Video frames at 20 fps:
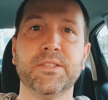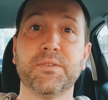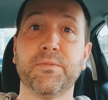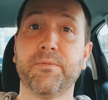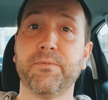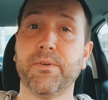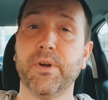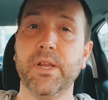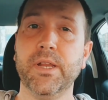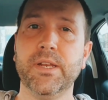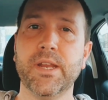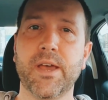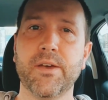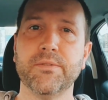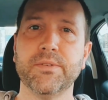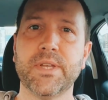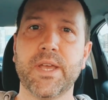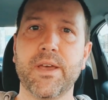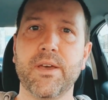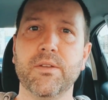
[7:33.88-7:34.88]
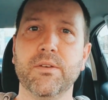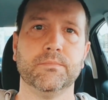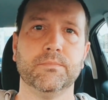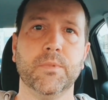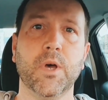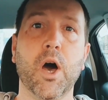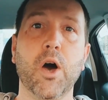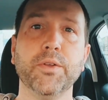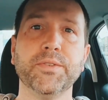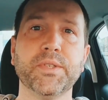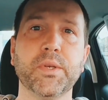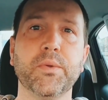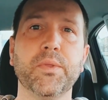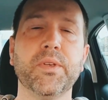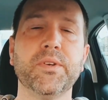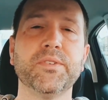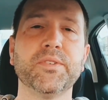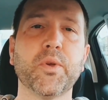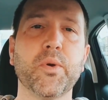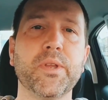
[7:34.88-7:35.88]
free downtown. Also,
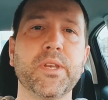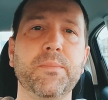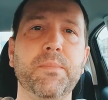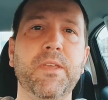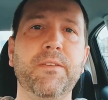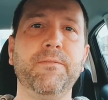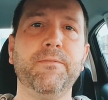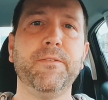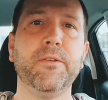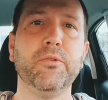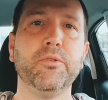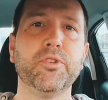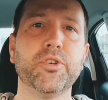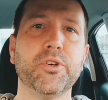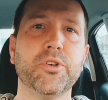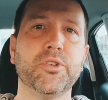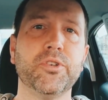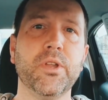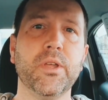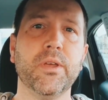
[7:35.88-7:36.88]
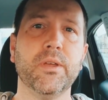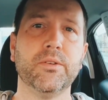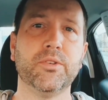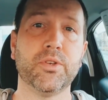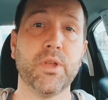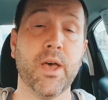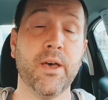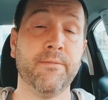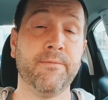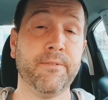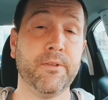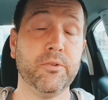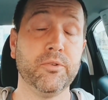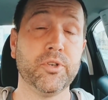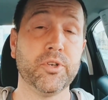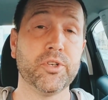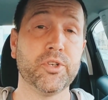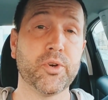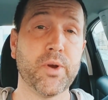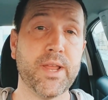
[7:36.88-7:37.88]
there's going to be a
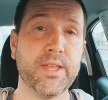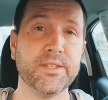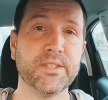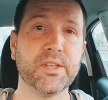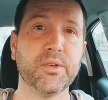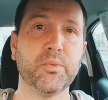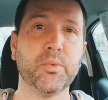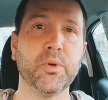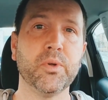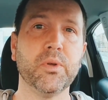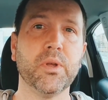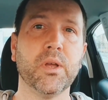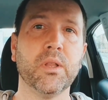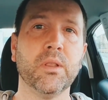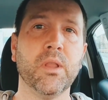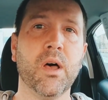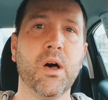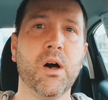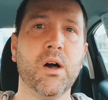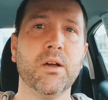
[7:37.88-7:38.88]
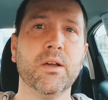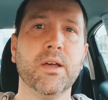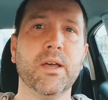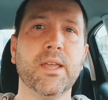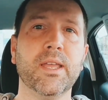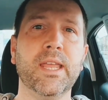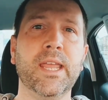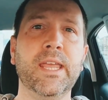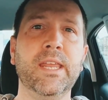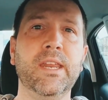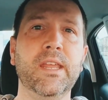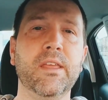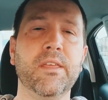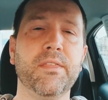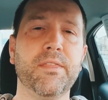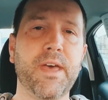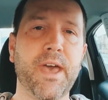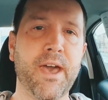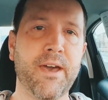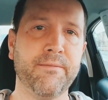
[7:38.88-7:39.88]
future transit route along
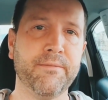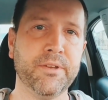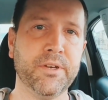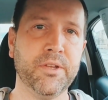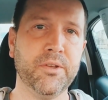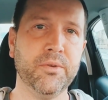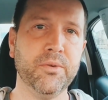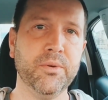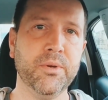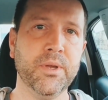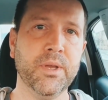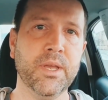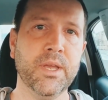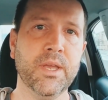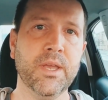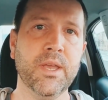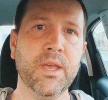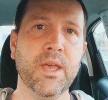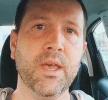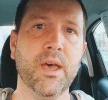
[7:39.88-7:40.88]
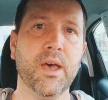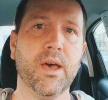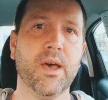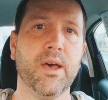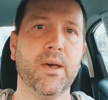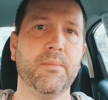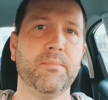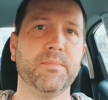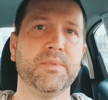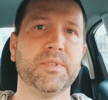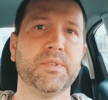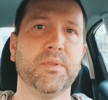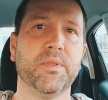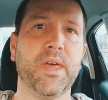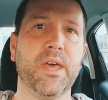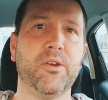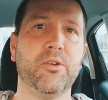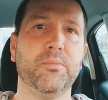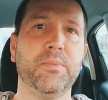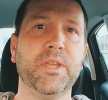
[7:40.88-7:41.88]
80th Avenue. So
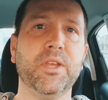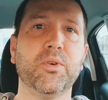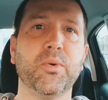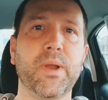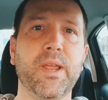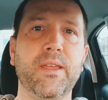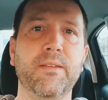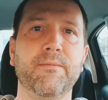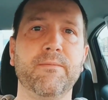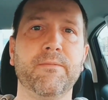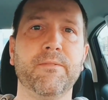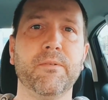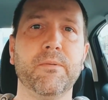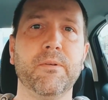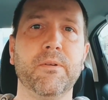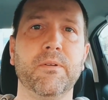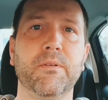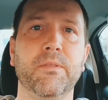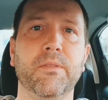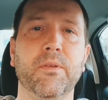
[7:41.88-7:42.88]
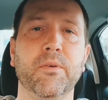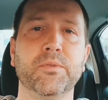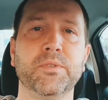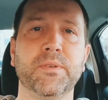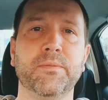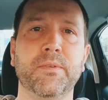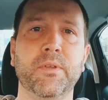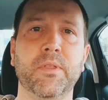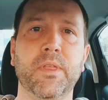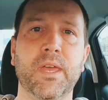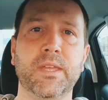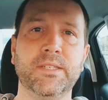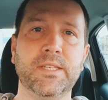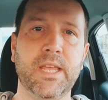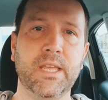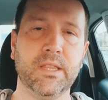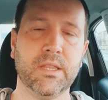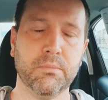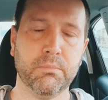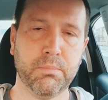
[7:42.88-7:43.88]
that'll be great for those of you that
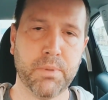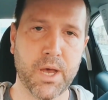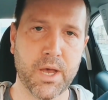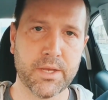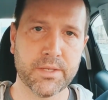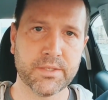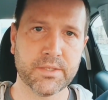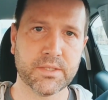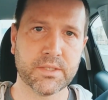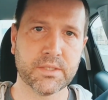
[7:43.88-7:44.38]
take the bus.